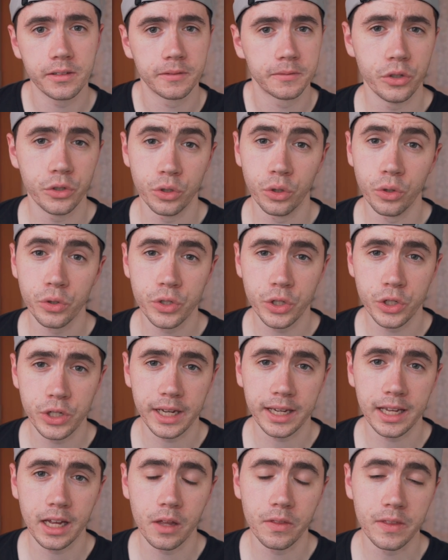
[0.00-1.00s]
You should also
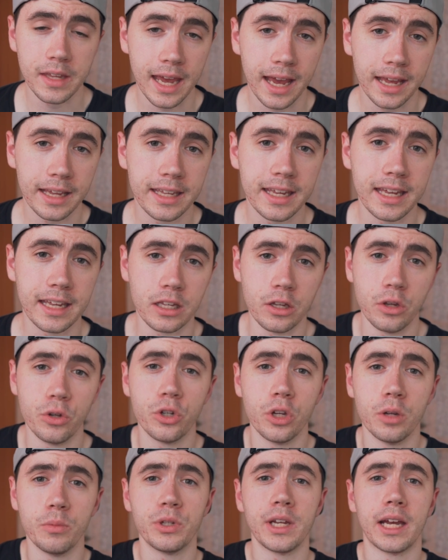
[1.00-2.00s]
check out the Anki
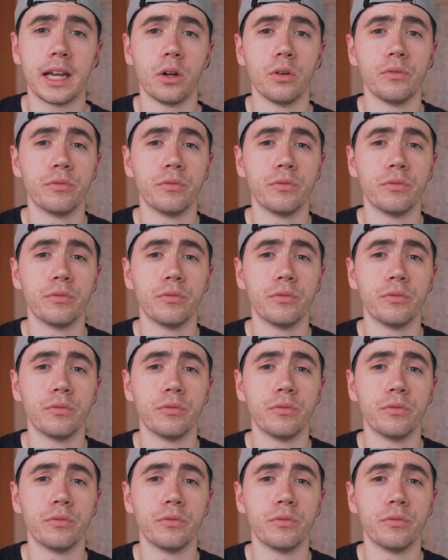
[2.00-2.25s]
YouTube channel